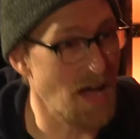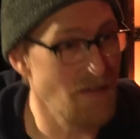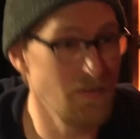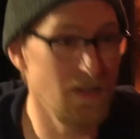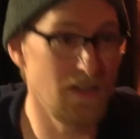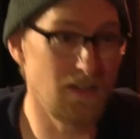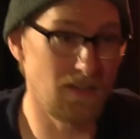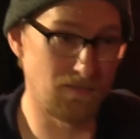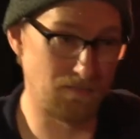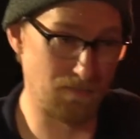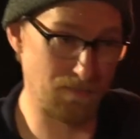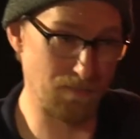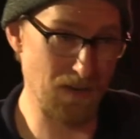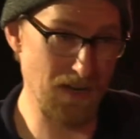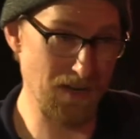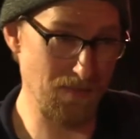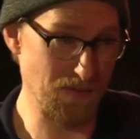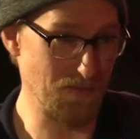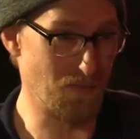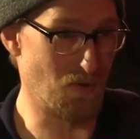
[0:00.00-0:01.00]
I've had a baby
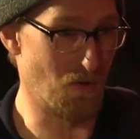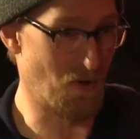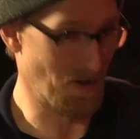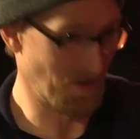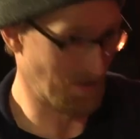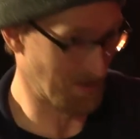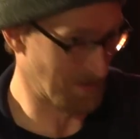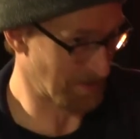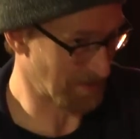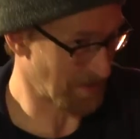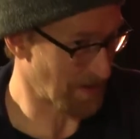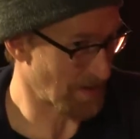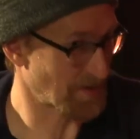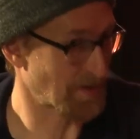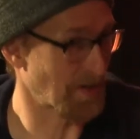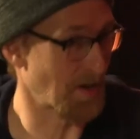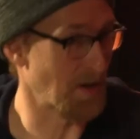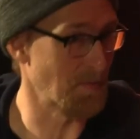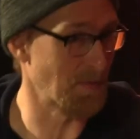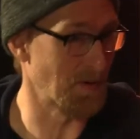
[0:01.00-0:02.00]
born since last
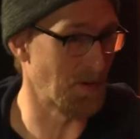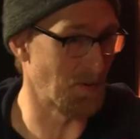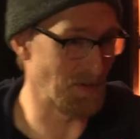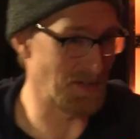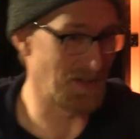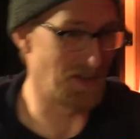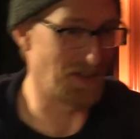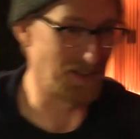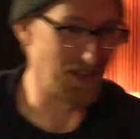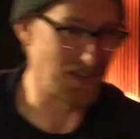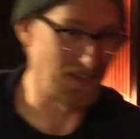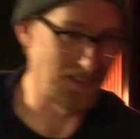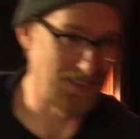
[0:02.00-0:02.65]
time we hung out.